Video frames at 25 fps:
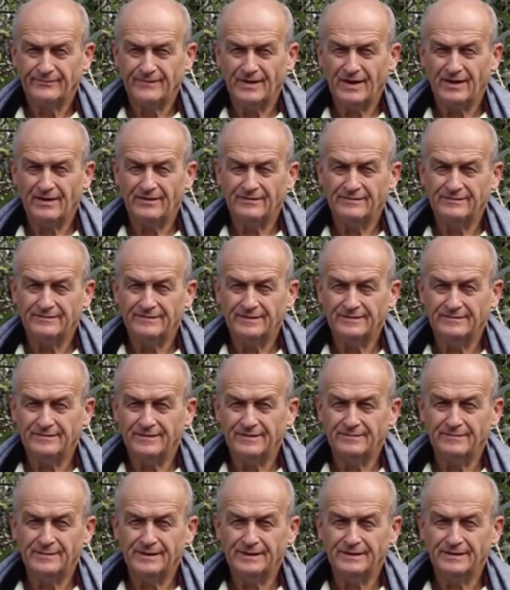Now we
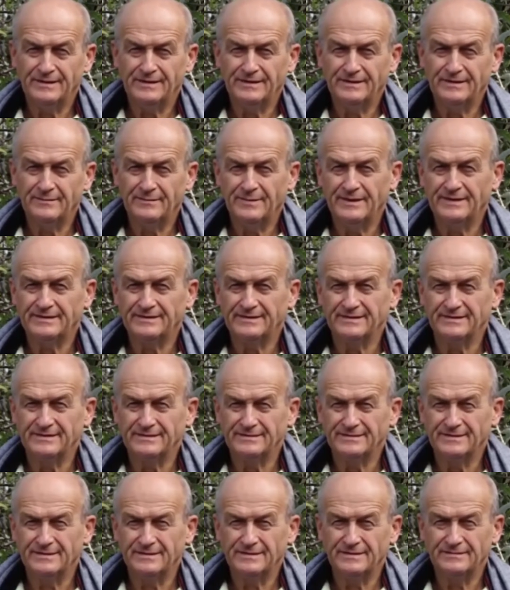were mingling a bit
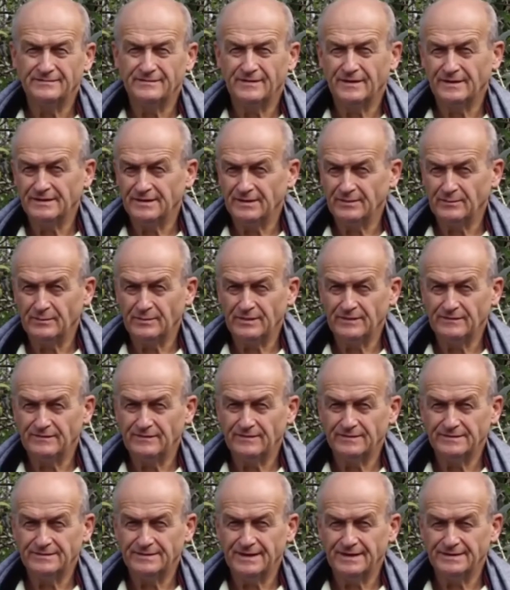and she invited me
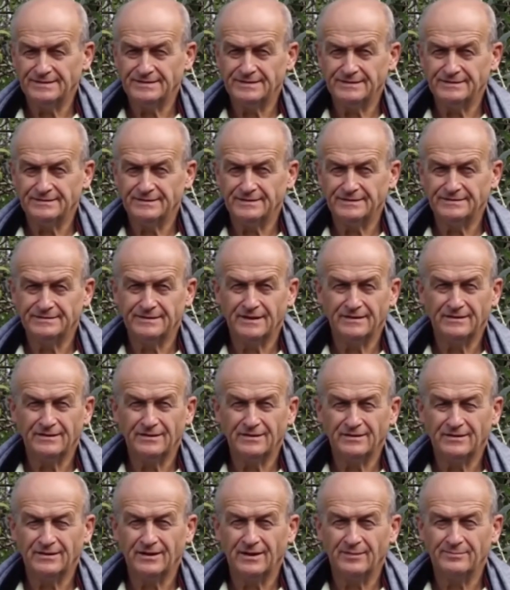for dancing in
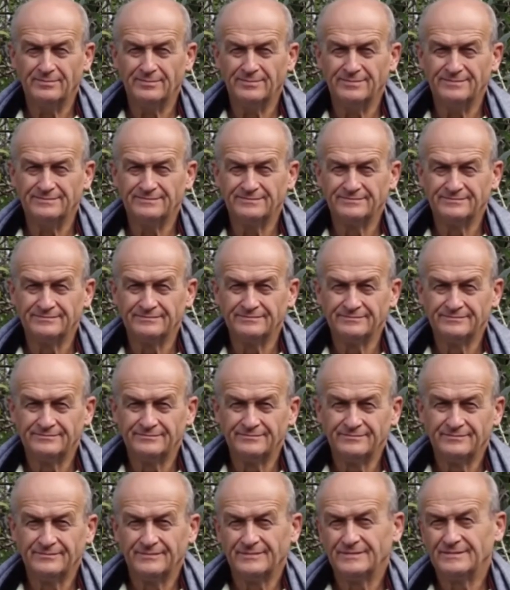Danka Club.
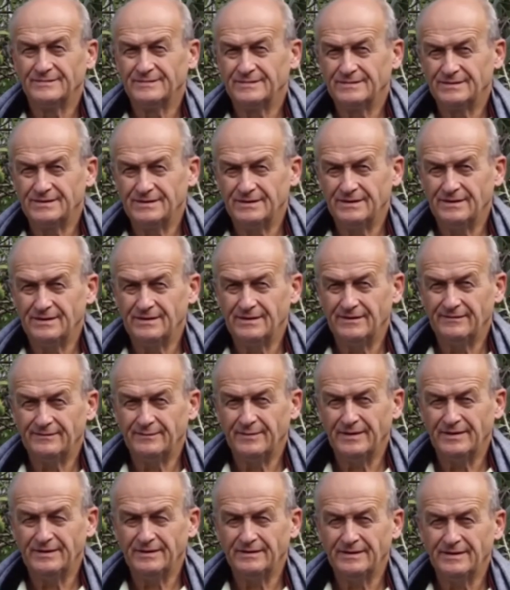She
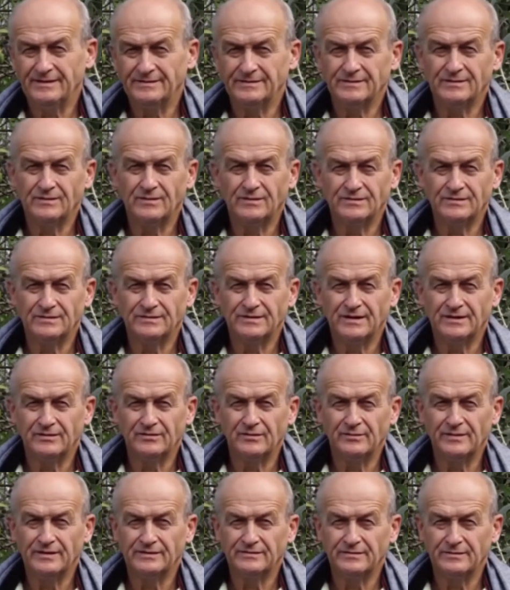left me, I had to go to
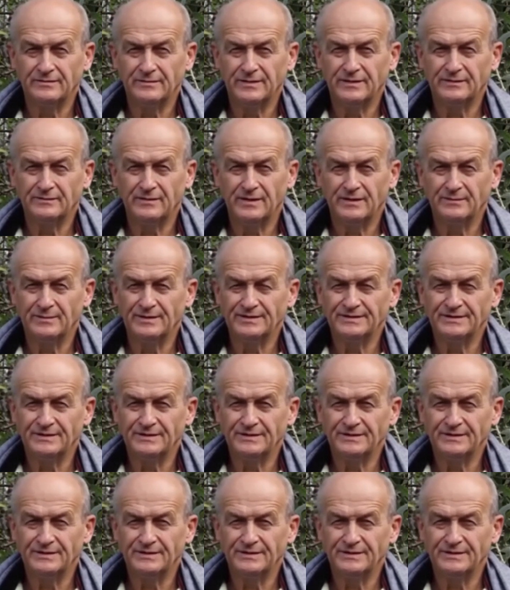Nairobi to meet my